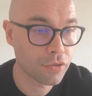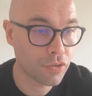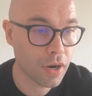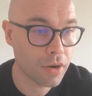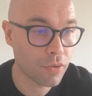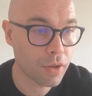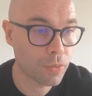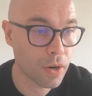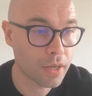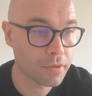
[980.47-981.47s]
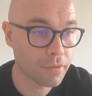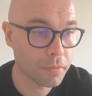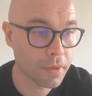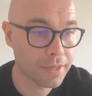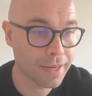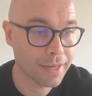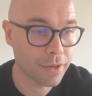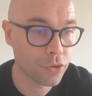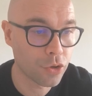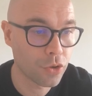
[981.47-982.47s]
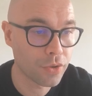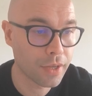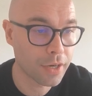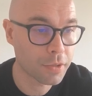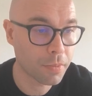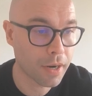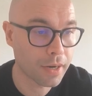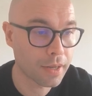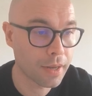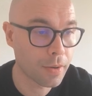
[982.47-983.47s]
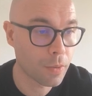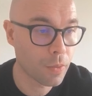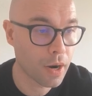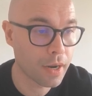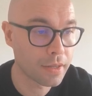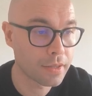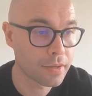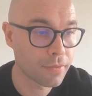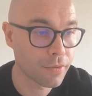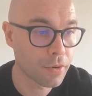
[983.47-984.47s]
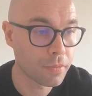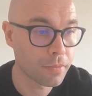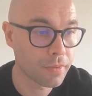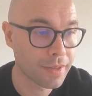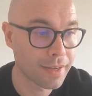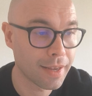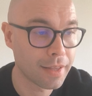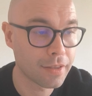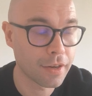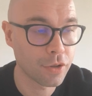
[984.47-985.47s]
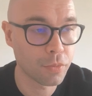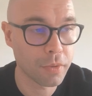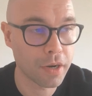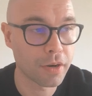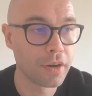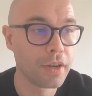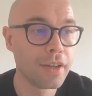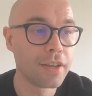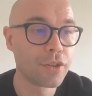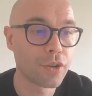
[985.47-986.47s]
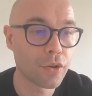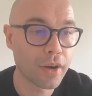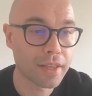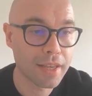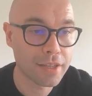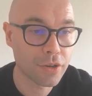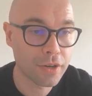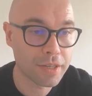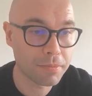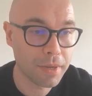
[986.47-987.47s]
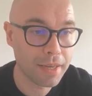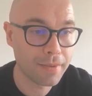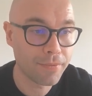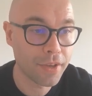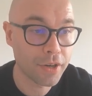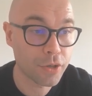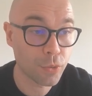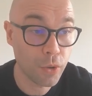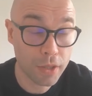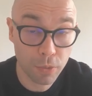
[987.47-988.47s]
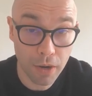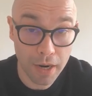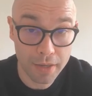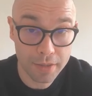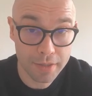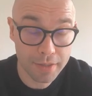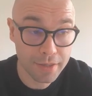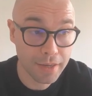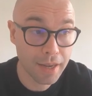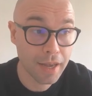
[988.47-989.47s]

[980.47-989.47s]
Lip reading: dry red wines from Pessac-Léognan. They are sparkling wines from the Entre deux Mers. The correct answer is B. They are sweet wines